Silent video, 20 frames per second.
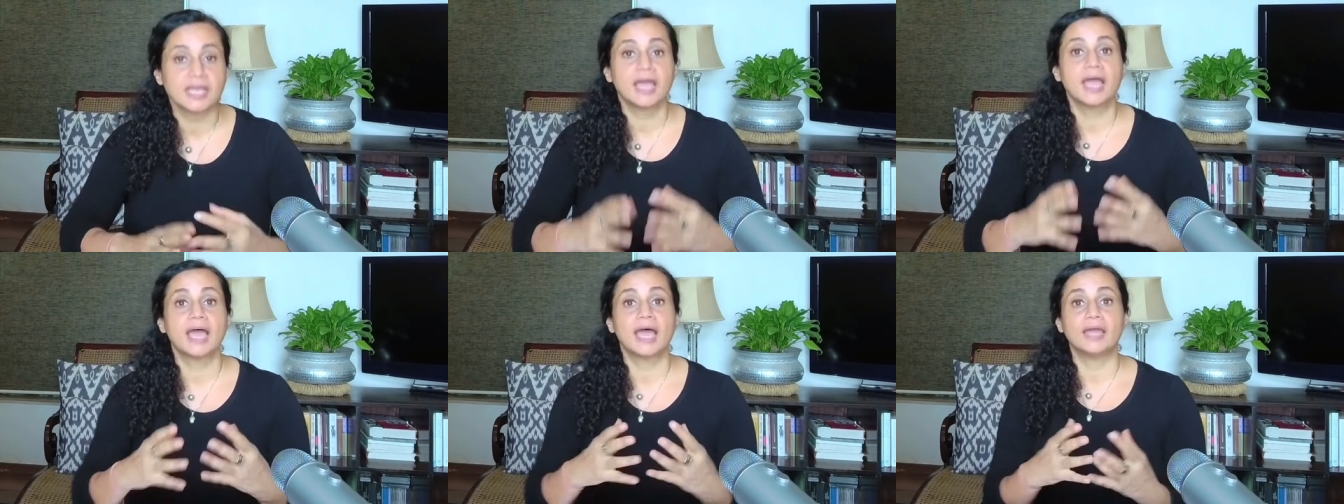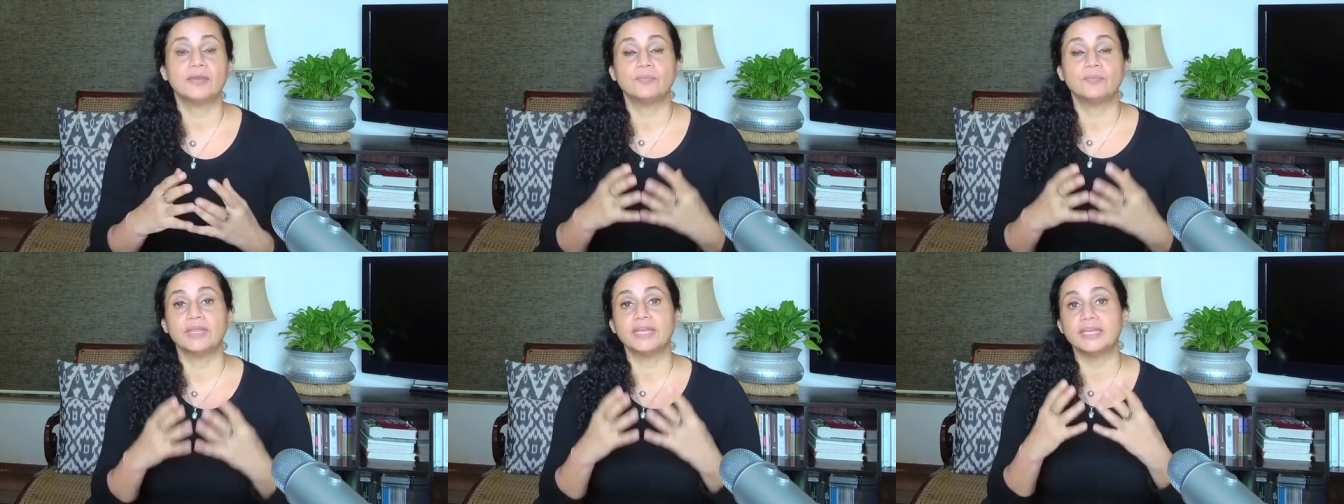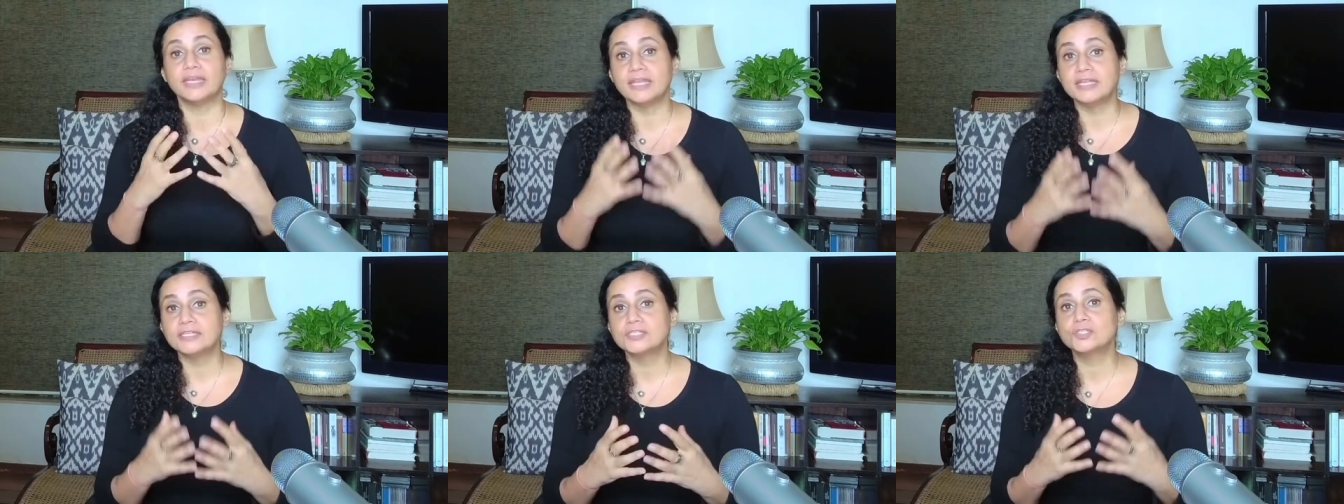And we
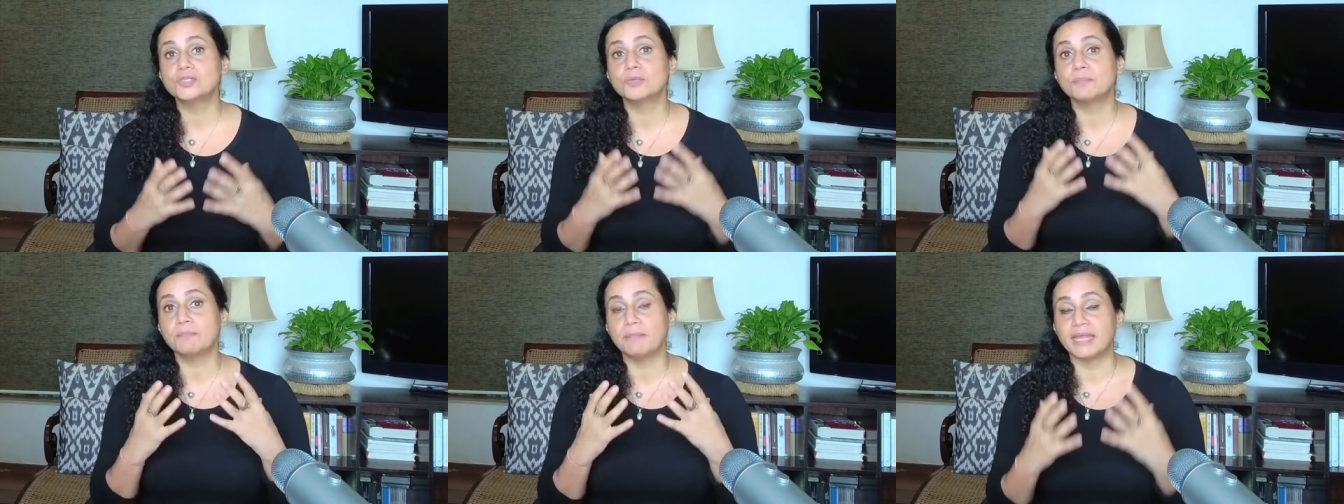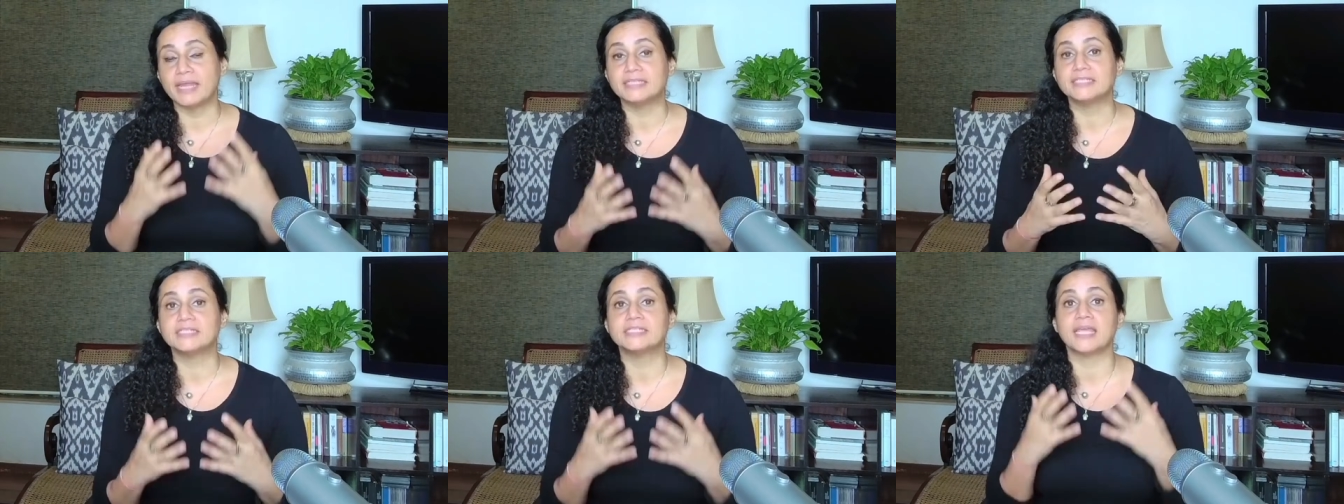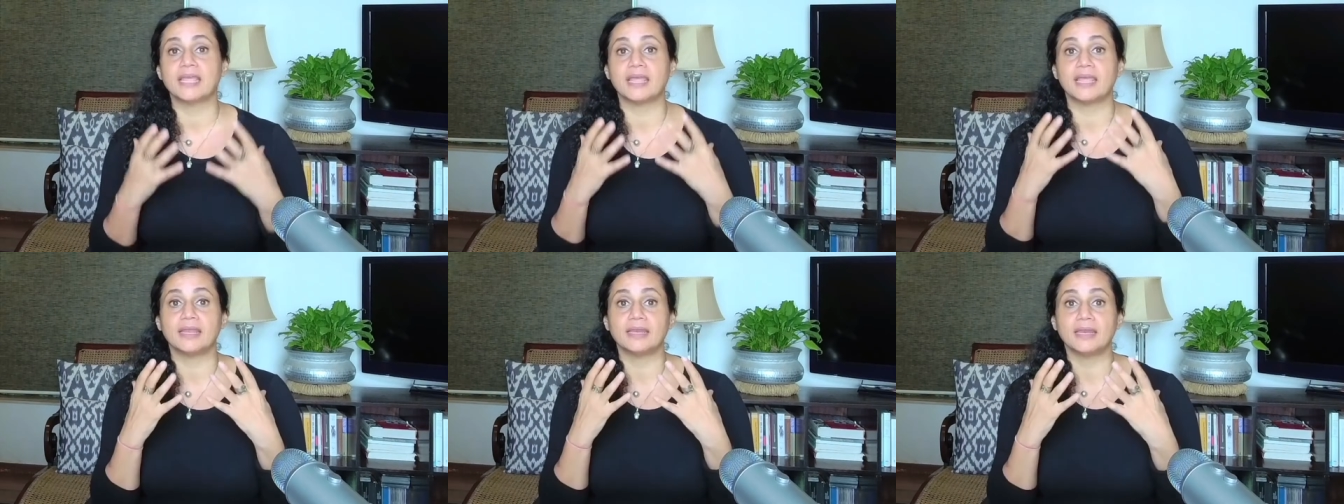need to
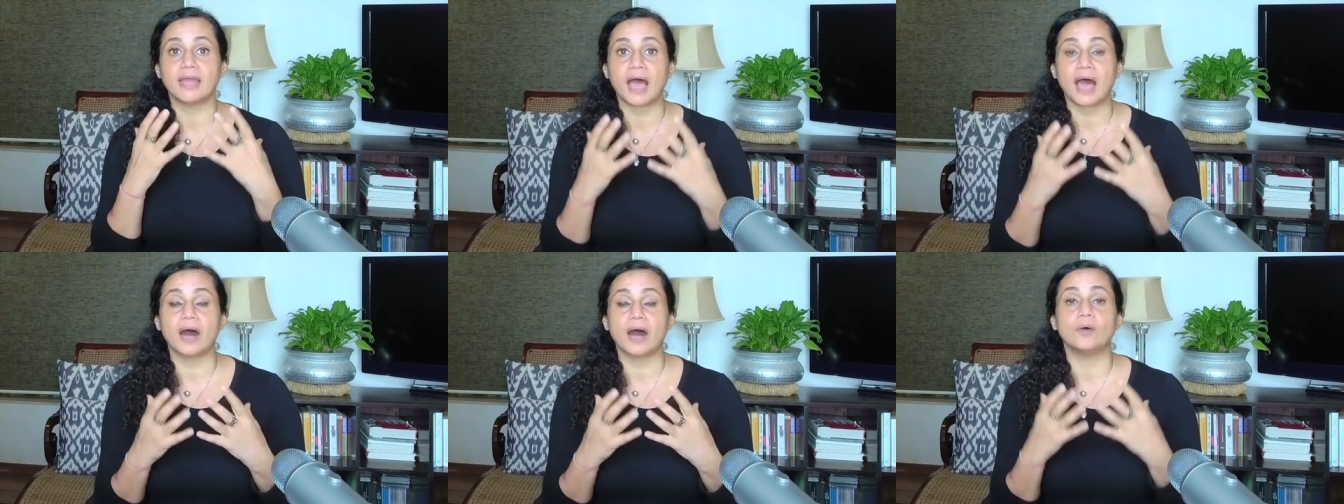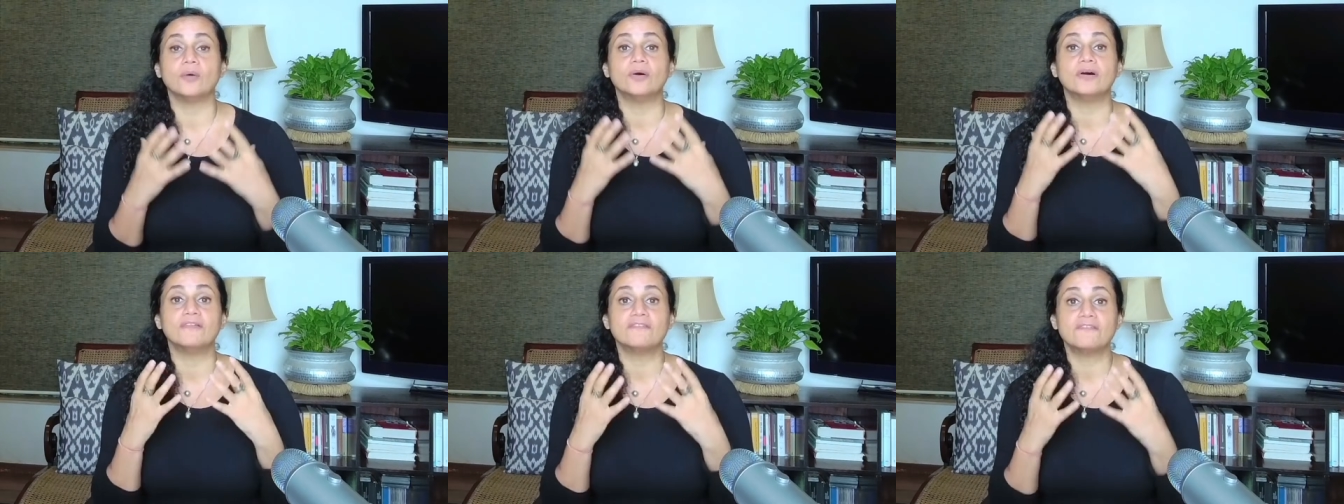maintain our